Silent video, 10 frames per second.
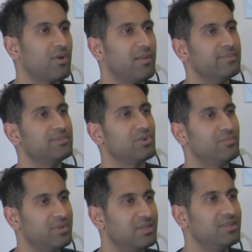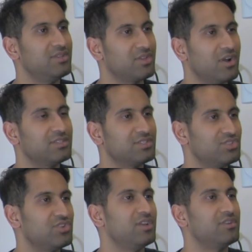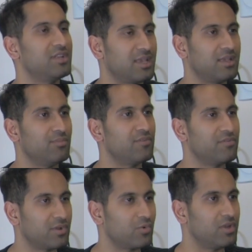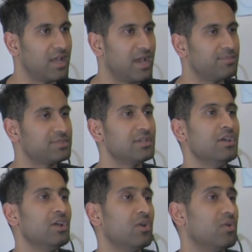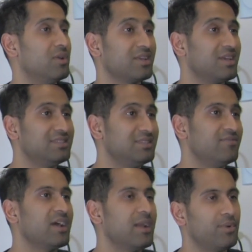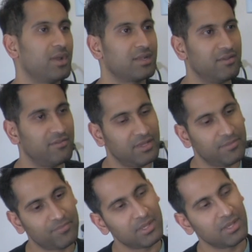problems or ability to concentrate or taking more frequent naps, or in kids even hyperactivity.